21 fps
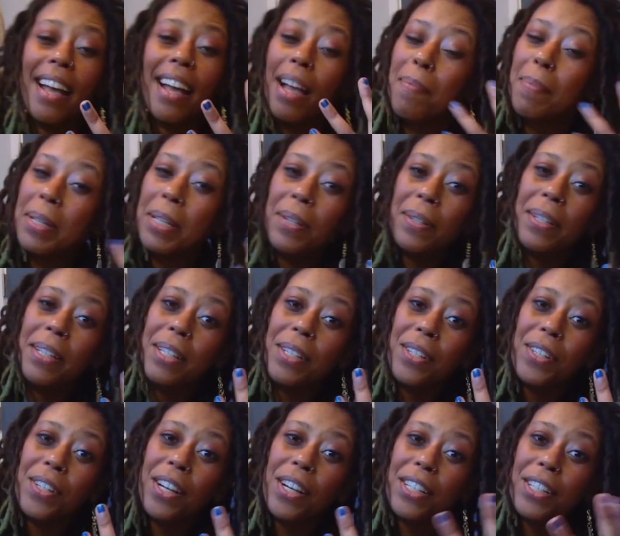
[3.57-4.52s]
I'm a yoga
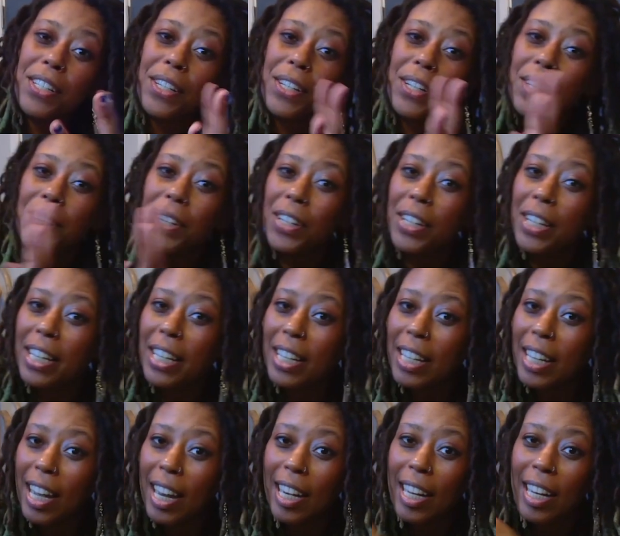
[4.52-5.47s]
instructor,
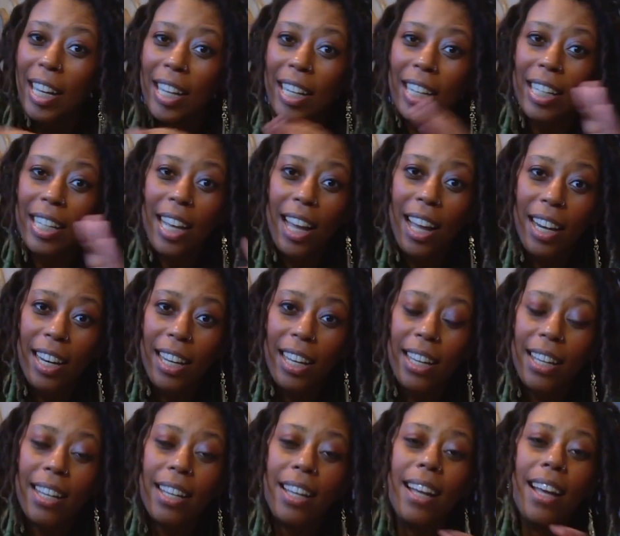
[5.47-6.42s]
yada, yada,
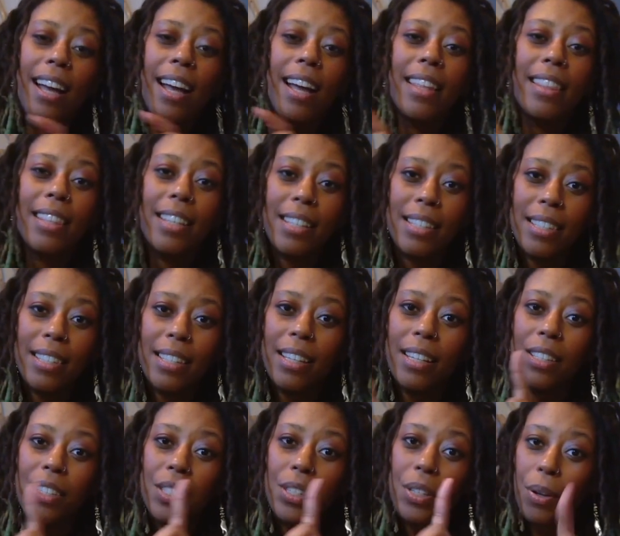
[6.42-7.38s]
yada. This
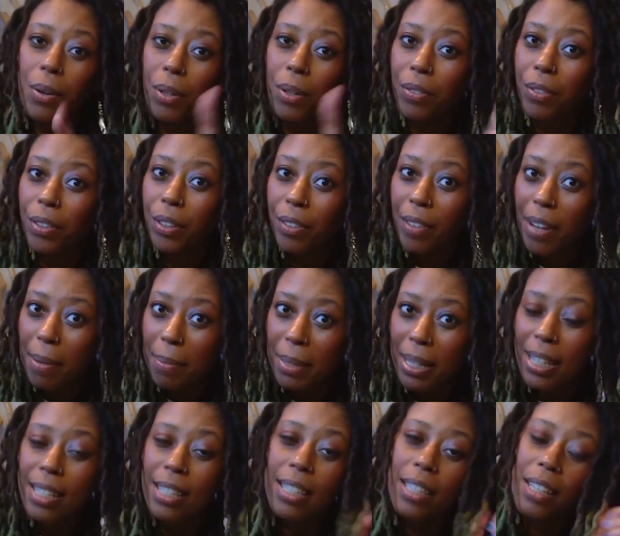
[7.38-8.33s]
is Yoga for
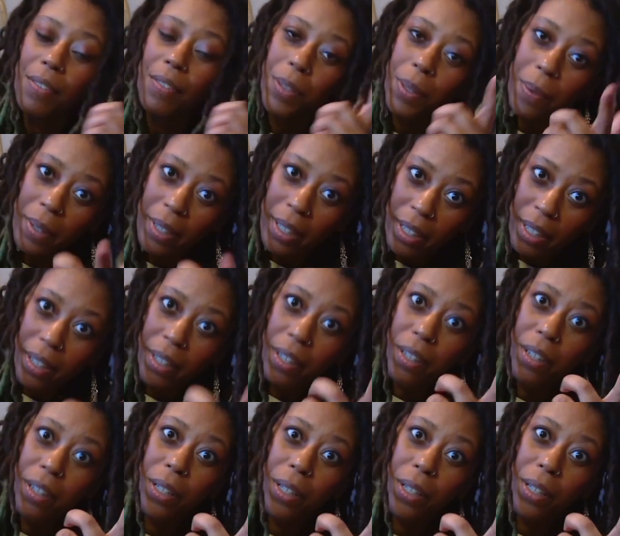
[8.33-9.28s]
Gremlins. If you are
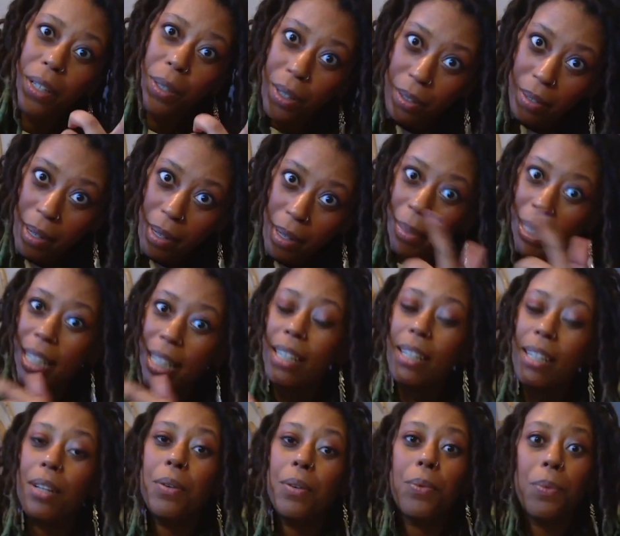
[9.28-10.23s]
here, you are a
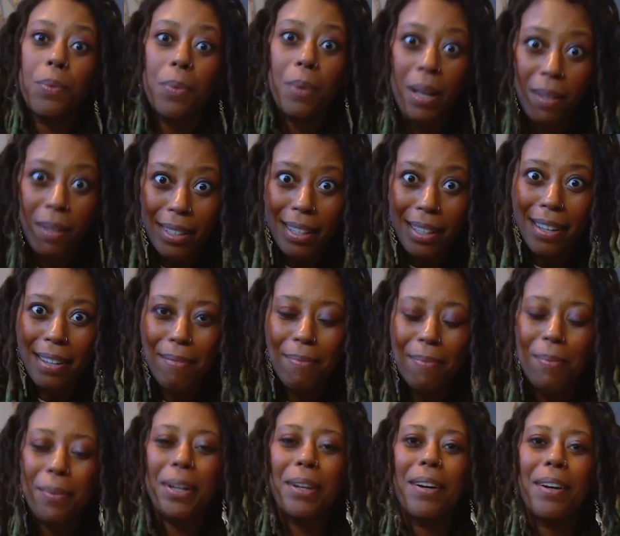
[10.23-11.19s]
gremlin. Welcome.
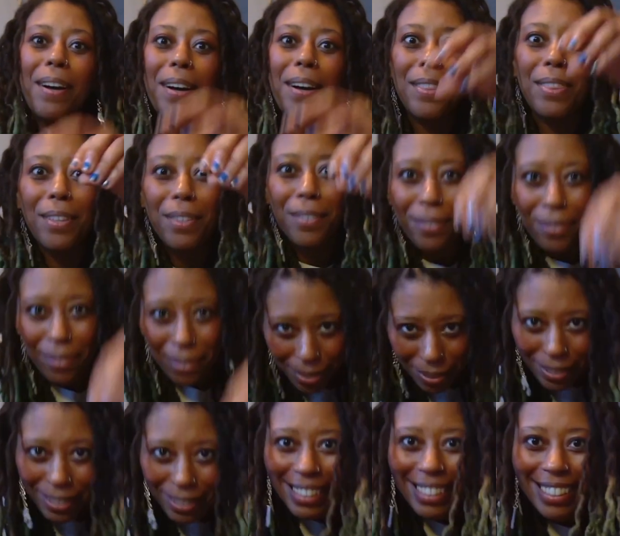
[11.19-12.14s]
We are on the
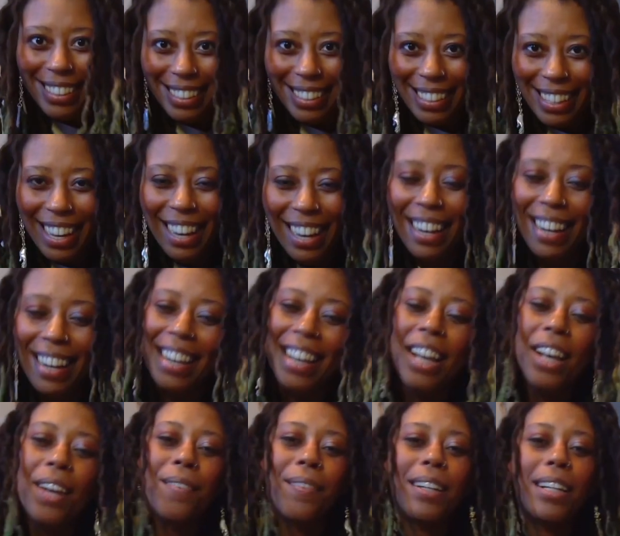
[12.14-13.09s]
floor today.
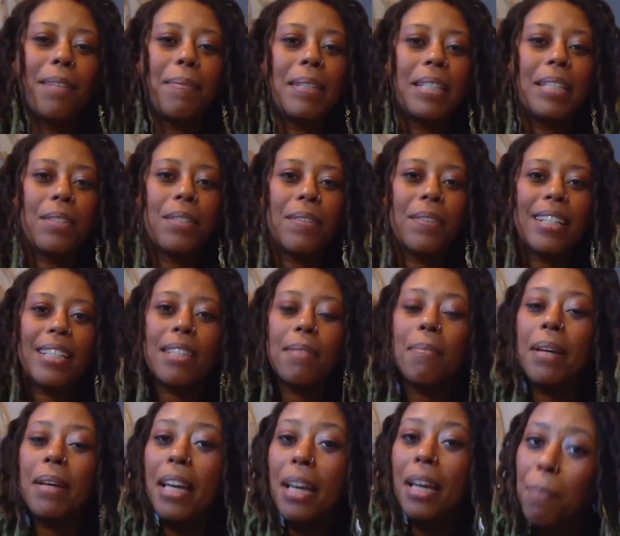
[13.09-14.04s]
We're going to be doing
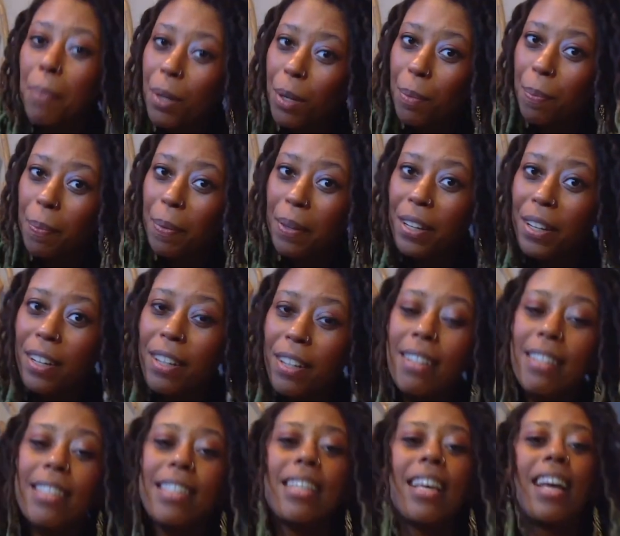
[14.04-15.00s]
some hip
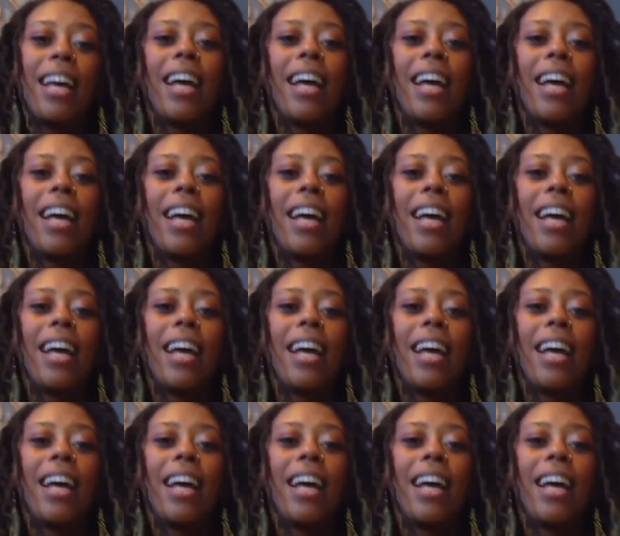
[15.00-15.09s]
openers.